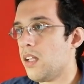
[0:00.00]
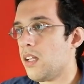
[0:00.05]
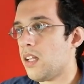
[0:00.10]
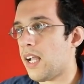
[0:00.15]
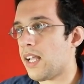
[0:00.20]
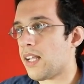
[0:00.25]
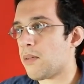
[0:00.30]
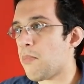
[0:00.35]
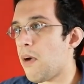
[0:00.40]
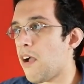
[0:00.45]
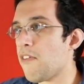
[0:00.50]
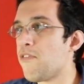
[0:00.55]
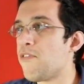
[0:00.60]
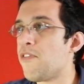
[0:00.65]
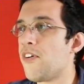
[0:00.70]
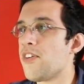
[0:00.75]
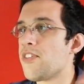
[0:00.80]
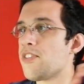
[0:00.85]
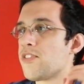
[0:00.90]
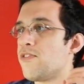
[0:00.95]
Like my
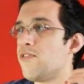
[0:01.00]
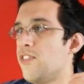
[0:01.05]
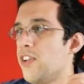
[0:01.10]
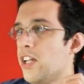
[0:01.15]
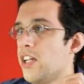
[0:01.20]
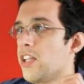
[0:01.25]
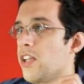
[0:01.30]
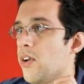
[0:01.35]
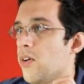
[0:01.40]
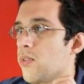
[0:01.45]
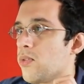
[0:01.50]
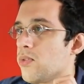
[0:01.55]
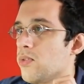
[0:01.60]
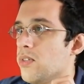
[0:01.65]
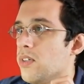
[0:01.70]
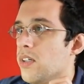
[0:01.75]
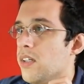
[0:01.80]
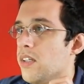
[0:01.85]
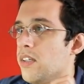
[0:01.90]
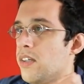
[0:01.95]
first video
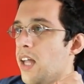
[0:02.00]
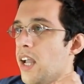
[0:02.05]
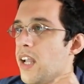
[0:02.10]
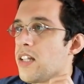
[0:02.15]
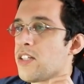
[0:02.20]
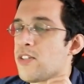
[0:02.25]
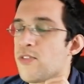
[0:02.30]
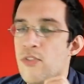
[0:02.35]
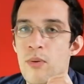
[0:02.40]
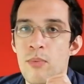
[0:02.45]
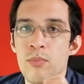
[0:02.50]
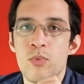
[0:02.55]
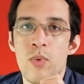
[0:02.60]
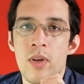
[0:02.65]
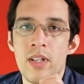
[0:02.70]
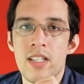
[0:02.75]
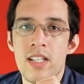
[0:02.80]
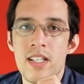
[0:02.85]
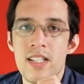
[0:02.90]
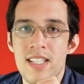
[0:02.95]
dates from
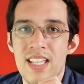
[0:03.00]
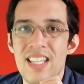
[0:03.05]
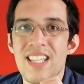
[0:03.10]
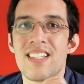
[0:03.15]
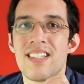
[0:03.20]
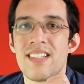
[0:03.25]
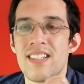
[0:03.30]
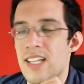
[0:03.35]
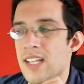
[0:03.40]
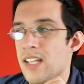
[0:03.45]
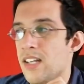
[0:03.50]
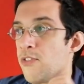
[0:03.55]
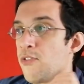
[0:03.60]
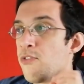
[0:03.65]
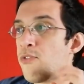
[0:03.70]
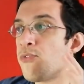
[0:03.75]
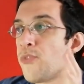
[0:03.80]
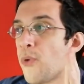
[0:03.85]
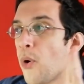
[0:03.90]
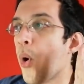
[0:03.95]
2016,
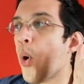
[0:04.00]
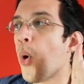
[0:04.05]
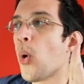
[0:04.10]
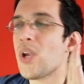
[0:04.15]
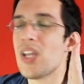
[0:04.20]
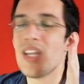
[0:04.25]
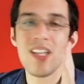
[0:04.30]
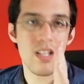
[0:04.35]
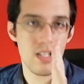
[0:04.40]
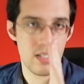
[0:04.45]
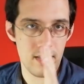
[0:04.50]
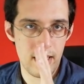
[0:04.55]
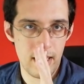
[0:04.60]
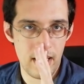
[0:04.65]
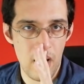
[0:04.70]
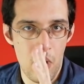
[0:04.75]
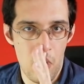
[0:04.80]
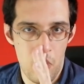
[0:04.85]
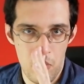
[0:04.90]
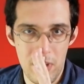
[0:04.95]
four years
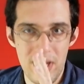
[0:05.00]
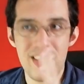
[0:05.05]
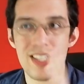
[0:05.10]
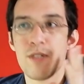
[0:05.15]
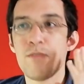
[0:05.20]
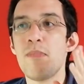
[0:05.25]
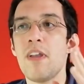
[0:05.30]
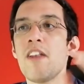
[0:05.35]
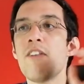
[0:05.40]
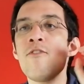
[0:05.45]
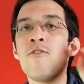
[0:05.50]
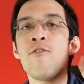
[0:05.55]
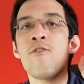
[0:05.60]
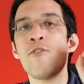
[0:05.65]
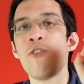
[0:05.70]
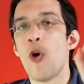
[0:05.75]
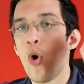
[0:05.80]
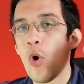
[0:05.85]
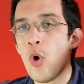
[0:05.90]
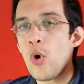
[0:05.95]
ago. It has been
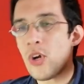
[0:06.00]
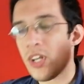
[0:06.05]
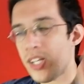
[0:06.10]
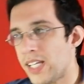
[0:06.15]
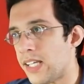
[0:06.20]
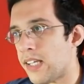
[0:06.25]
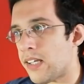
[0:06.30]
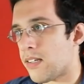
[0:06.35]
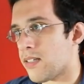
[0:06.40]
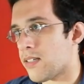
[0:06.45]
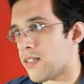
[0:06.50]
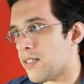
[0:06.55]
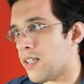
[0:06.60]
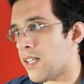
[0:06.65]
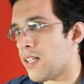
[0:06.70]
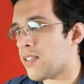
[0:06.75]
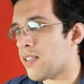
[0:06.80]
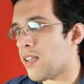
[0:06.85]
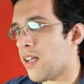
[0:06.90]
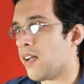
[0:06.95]
four years
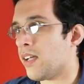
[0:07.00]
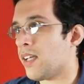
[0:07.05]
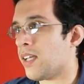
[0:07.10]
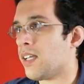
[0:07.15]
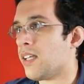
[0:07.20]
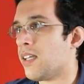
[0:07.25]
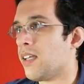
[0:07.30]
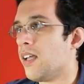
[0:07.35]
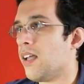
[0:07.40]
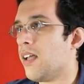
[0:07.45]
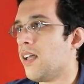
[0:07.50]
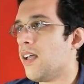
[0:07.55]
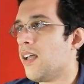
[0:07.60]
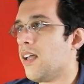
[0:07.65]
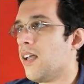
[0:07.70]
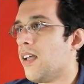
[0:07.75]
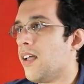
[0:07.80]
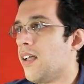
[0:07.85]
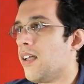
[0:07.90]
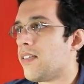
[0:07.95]
since I
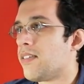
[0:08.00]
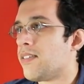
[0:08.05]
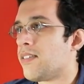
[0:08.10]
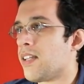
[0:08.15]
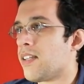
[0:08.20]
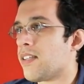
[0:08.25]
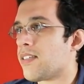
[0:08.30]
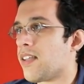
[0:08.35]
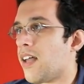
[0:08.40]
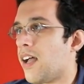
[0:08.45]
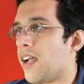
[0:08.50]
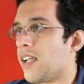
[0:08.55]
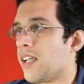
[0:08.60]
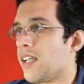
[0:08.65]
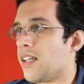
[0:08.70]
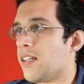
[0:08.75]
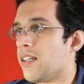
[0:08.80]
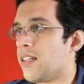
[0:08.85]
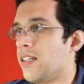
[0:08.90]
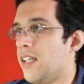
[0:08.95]
since
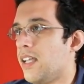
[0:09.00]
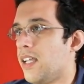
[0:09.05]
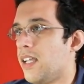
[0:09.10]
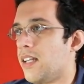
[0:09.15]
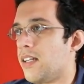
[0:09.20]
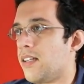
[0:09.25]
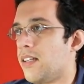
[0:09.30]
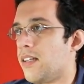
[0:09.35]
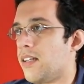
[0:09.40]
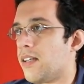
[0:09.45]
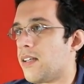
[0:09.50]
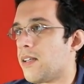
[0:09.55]
I did